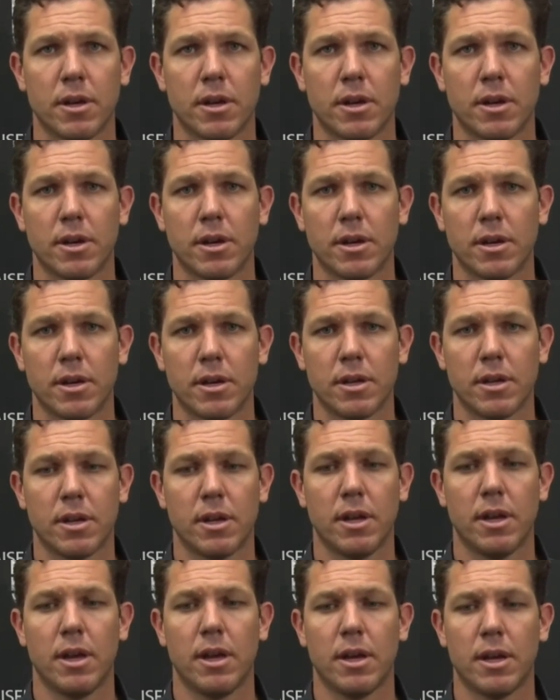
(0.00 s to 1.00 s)
uh,
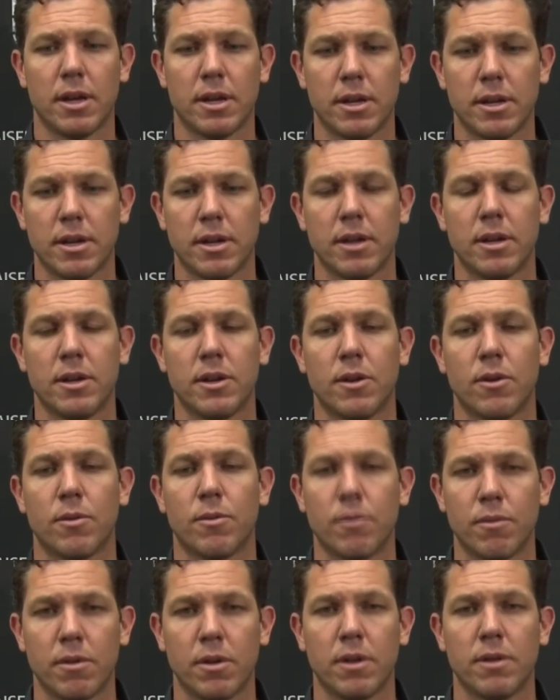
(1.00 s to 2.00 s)
and you know